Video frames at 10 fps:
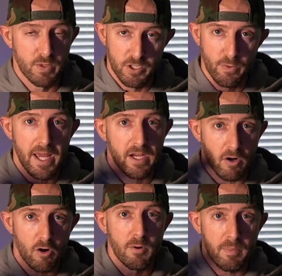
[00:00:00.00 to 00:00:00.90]
We do a
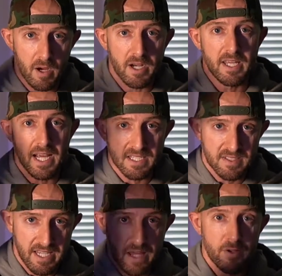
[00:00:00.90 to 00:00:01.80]
card podcast
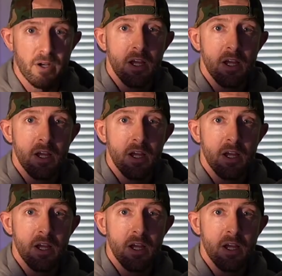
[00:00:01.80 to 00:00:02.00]
together.